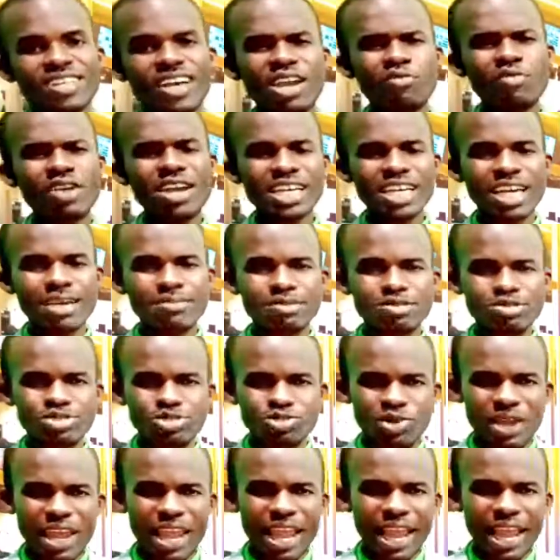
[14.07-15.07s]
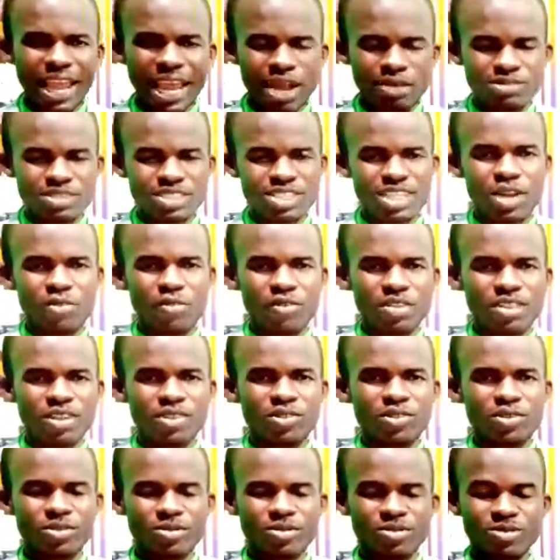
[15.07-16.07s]
I welcome you to encounter with
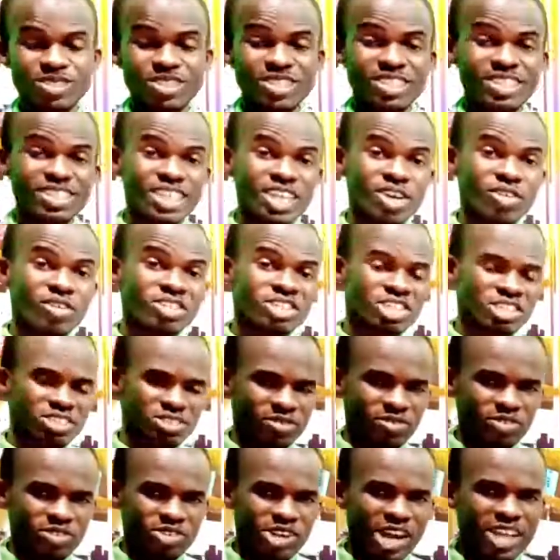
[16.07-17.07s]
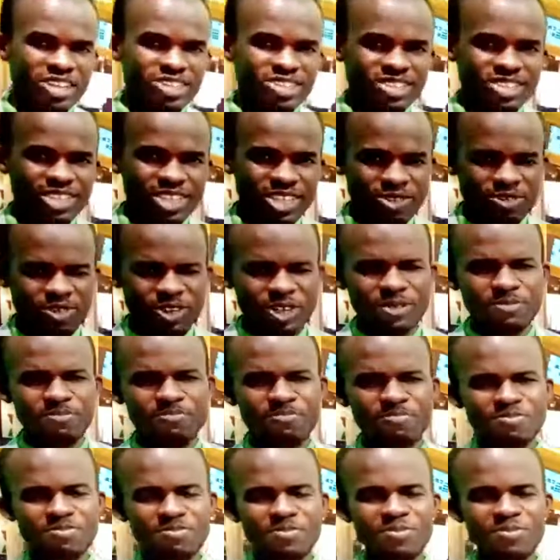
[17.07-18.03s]
the truth here on Church of Christ TV.